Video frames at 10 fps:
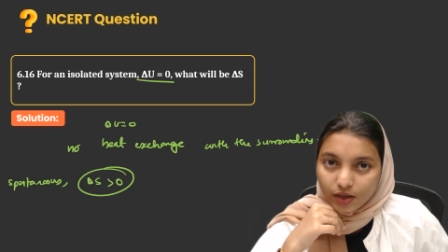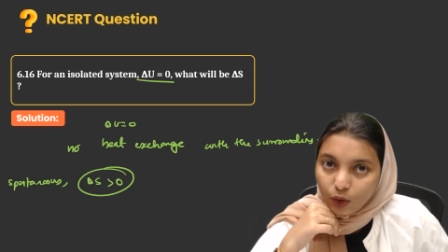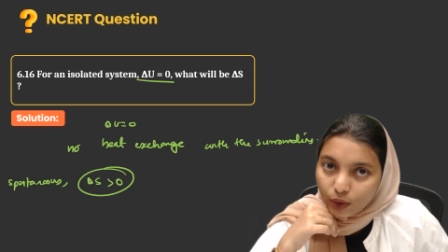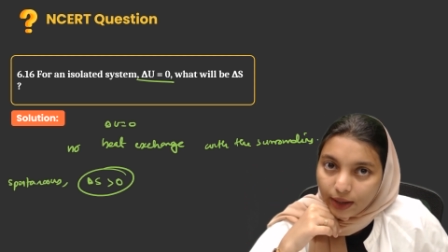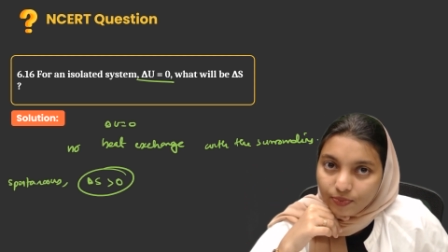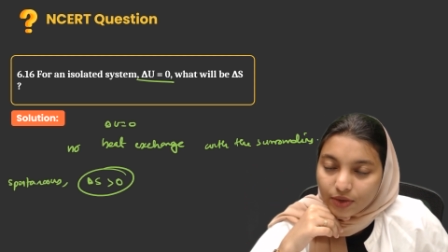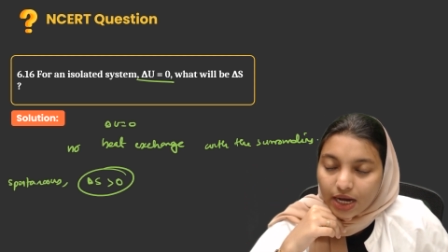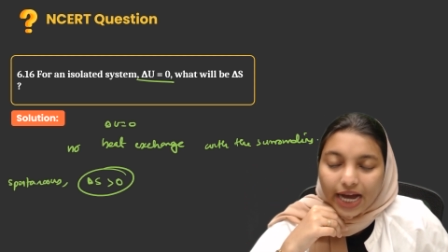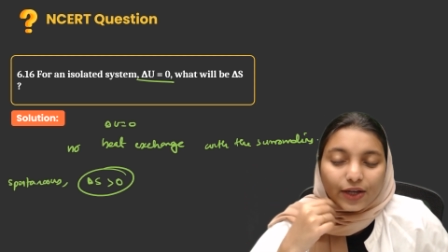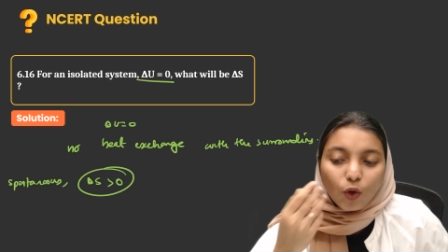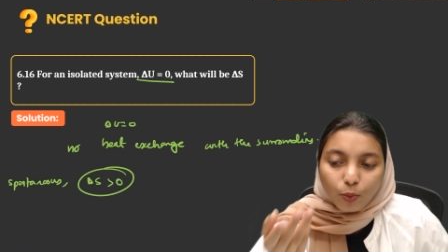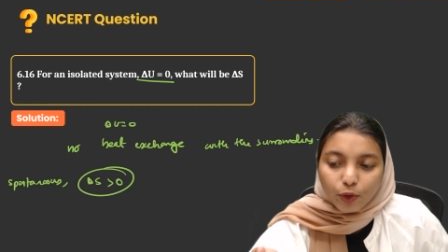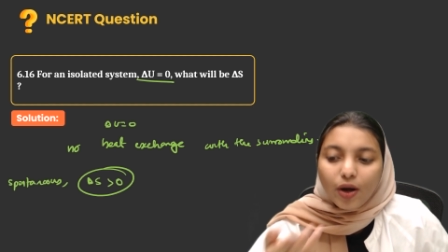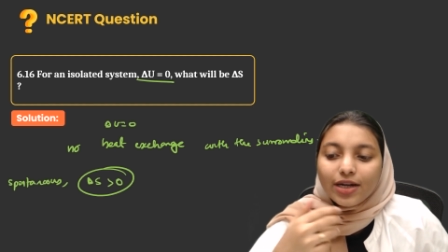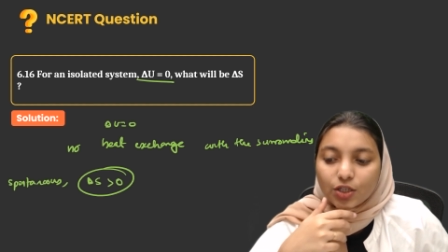Okay, I hope
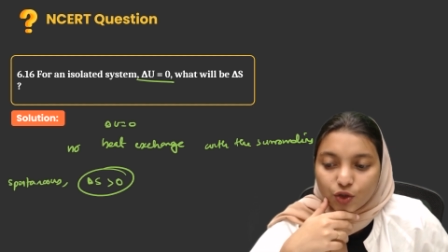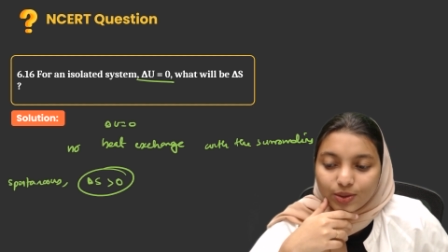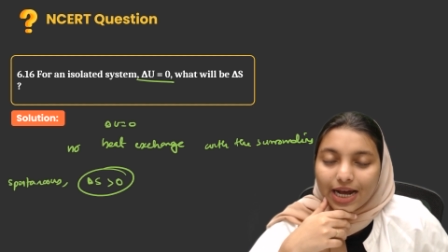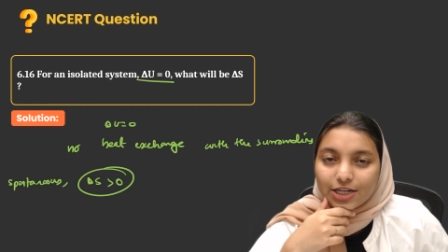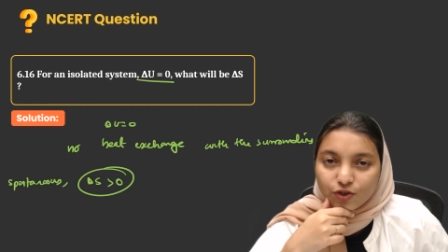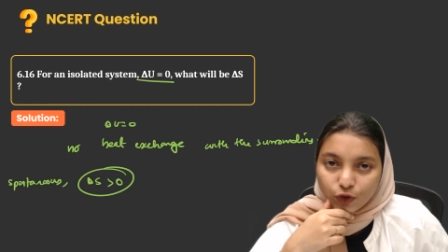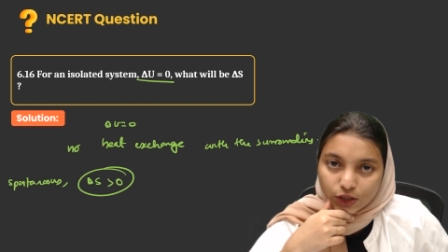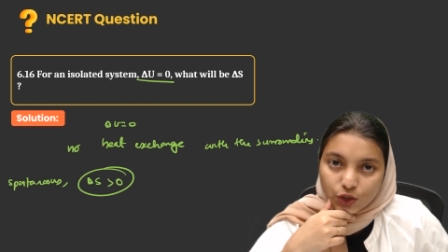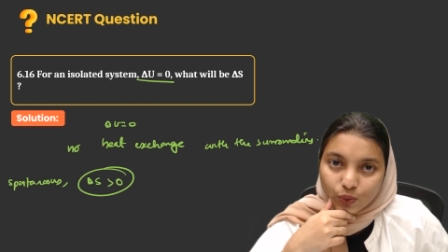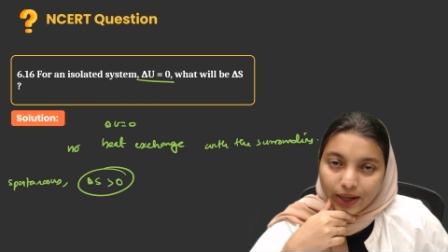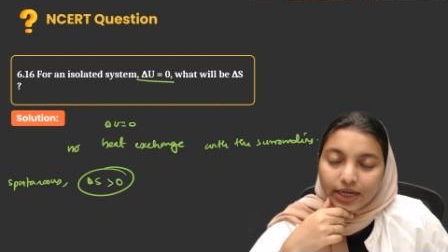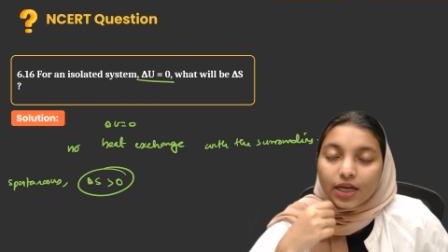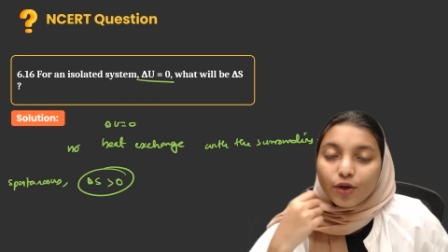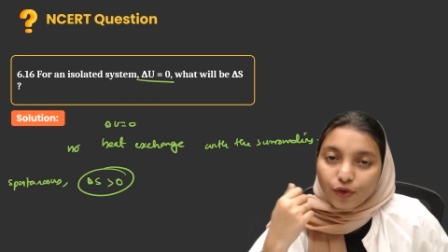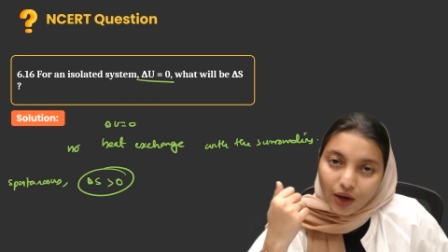you understood the answer for this one.
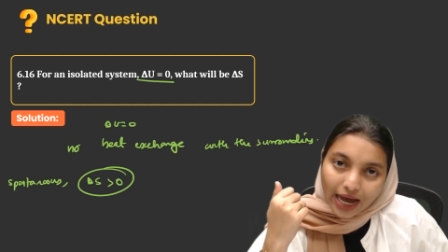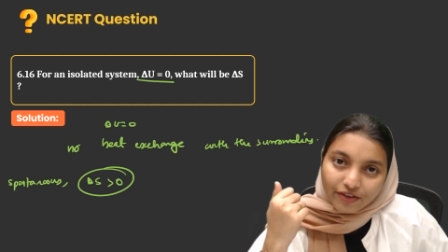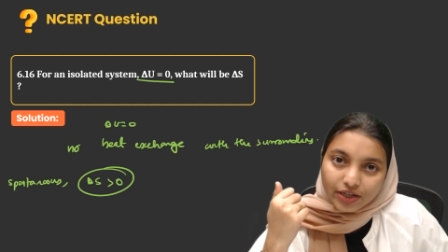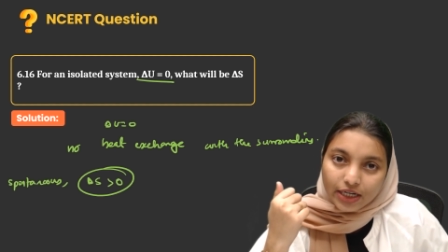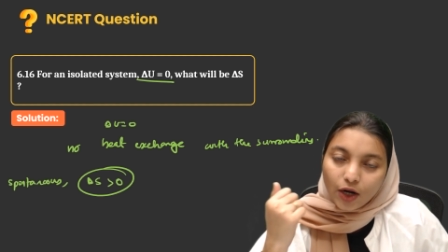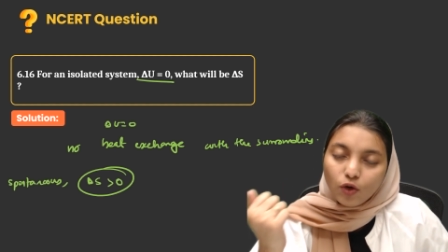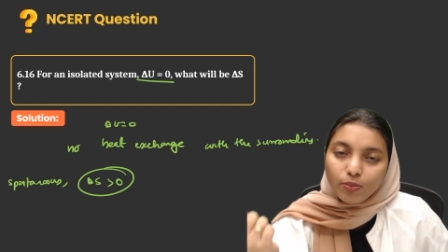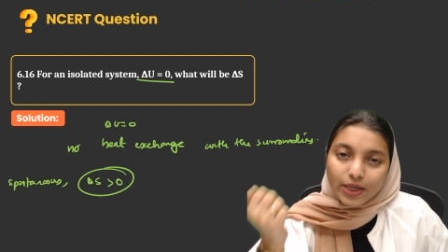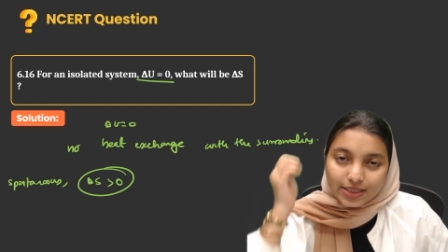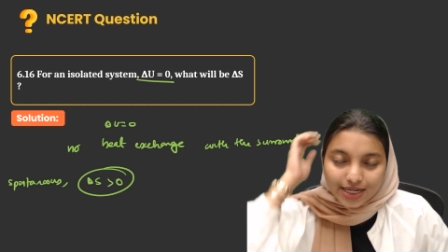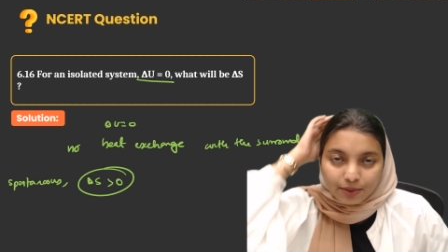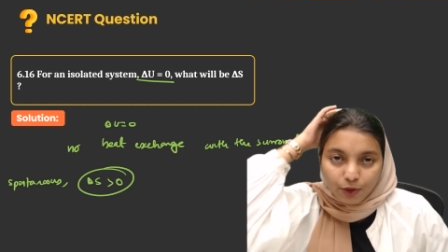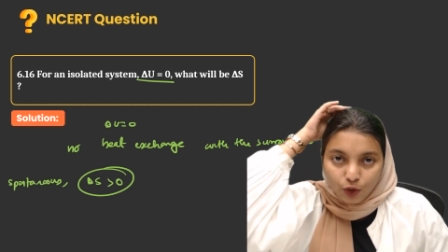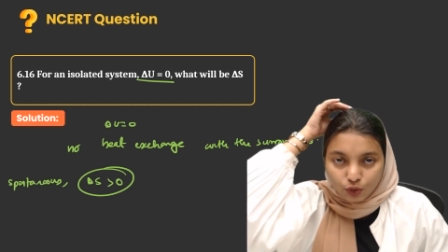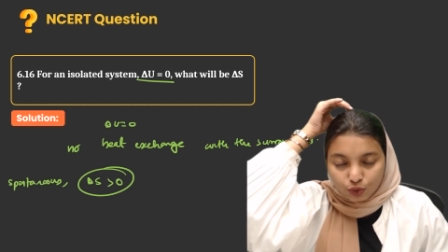If you have any doubt, please let
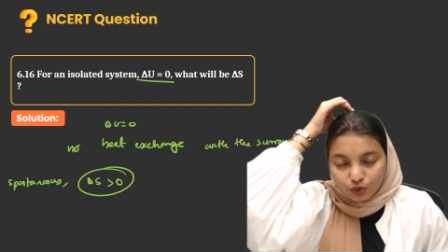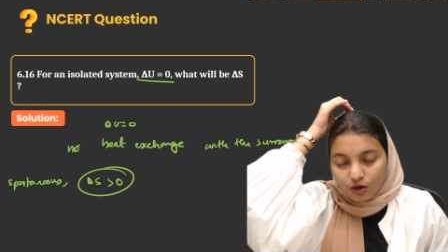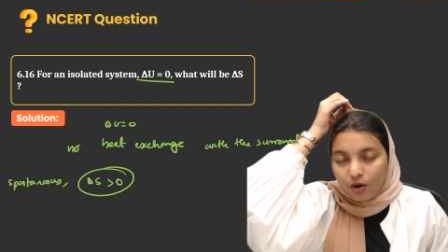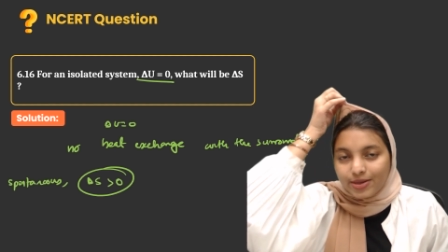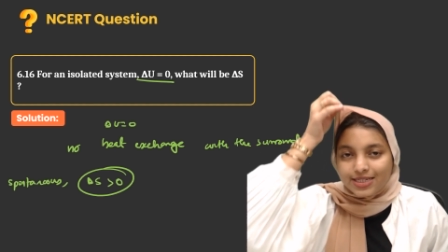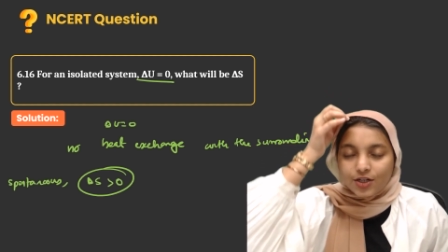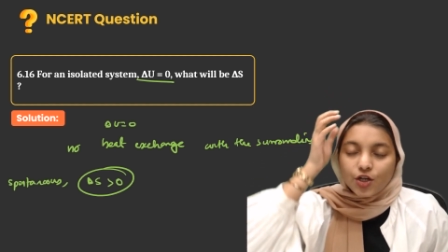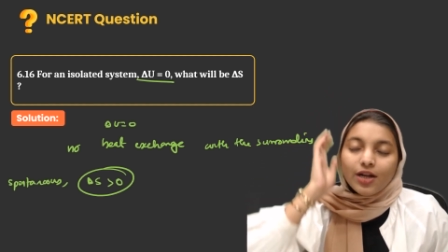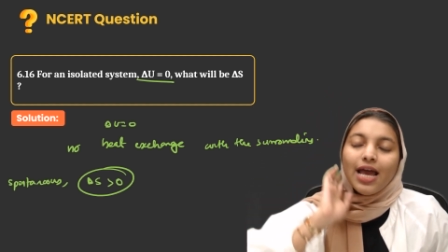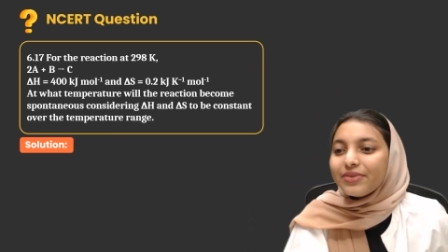me know through the comment section.